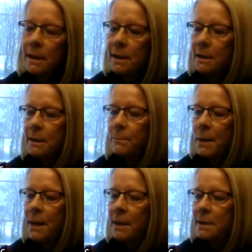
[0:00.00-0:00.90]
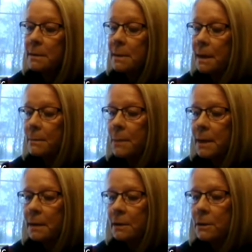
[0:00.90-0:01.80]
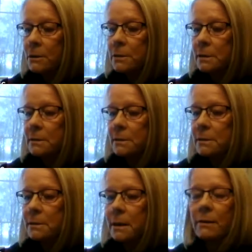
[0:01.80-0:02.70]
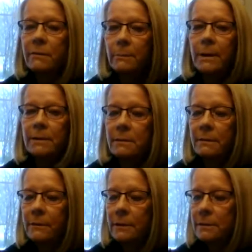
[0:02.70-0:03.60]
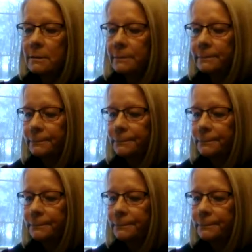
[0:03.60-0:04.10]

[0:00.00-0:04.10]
Pain can make narcissists out of the best of us.